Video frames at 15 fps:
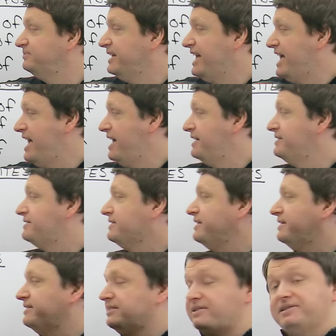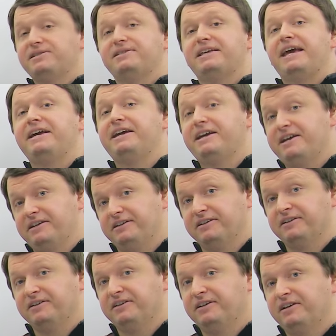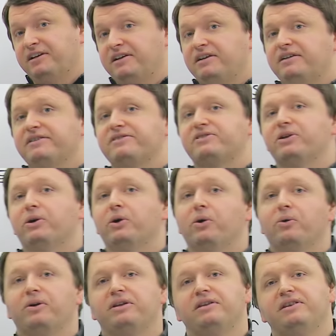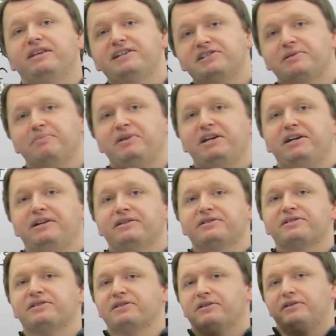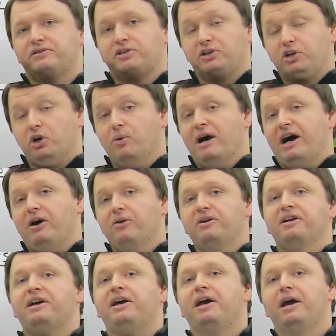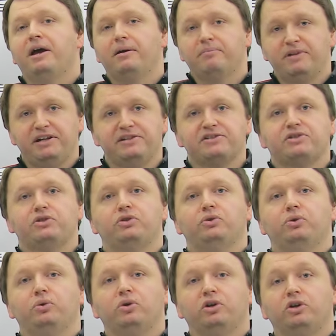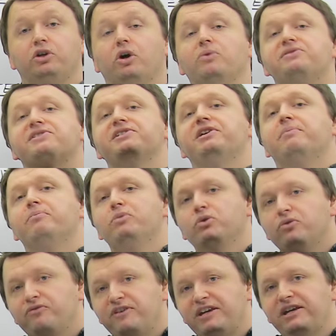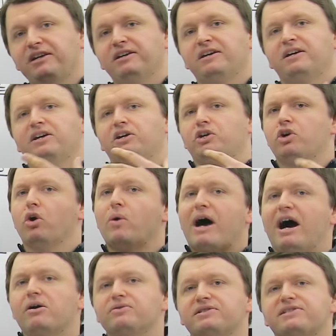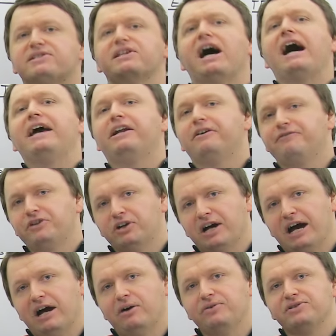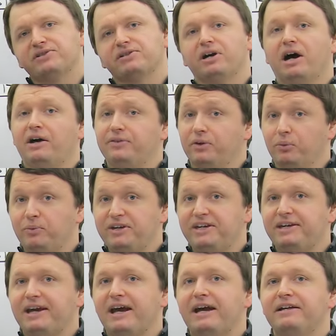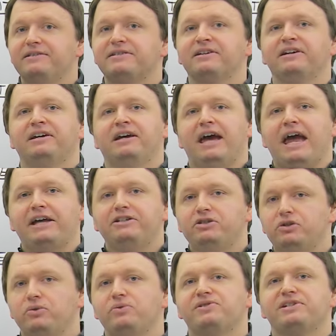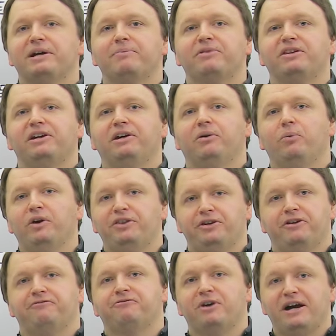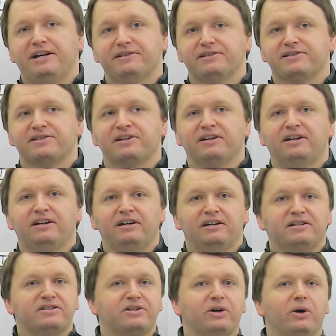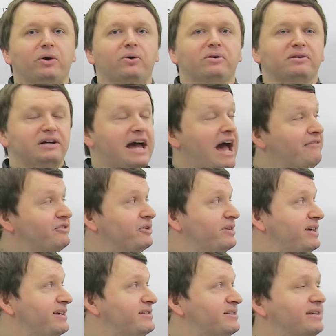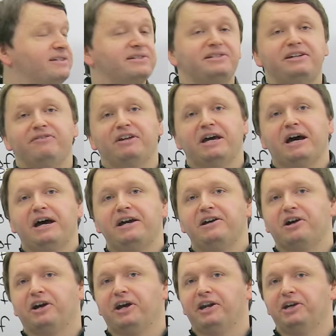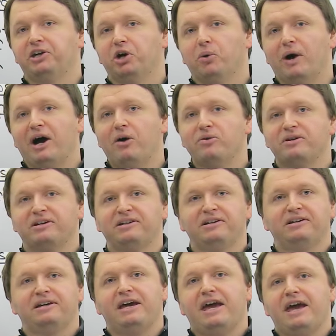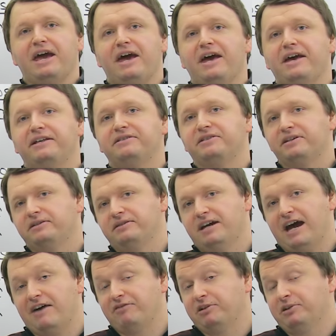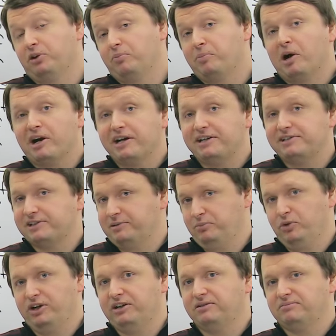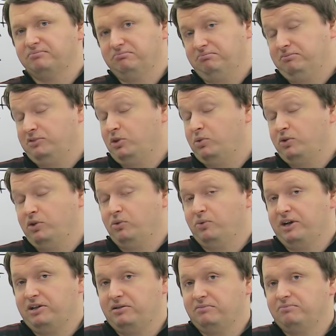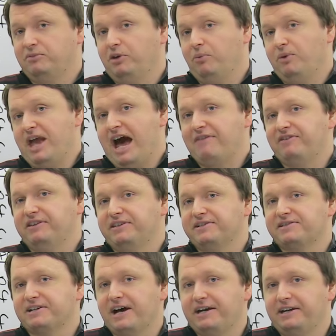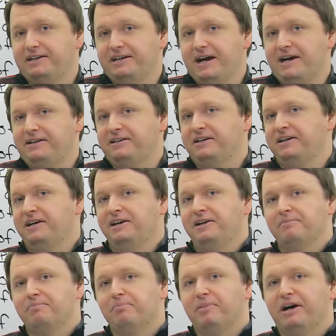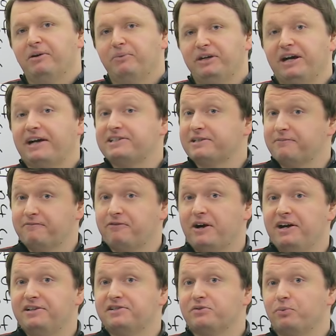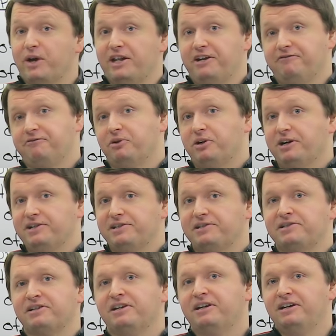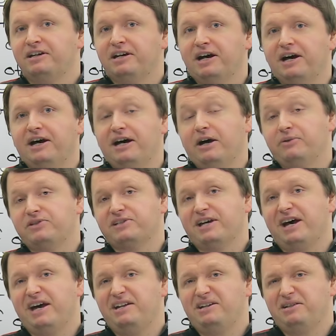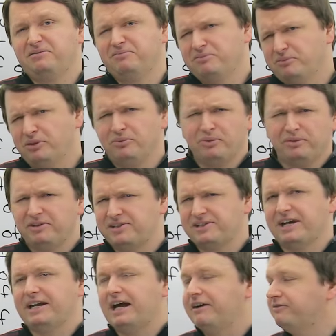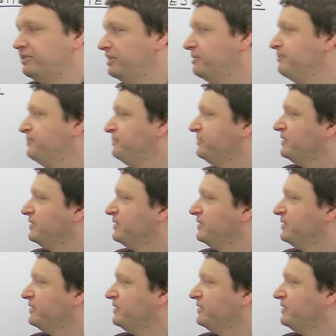and stay in. So this means to go out, means to go see a movie, go outside of your house on the weekend, and do something with your friends. So after this, Steve and I are going to go out and have a little party somewhere. Don't know where. We haven't decided yet, but we got some friends waiting for us outside, and we'll decide after.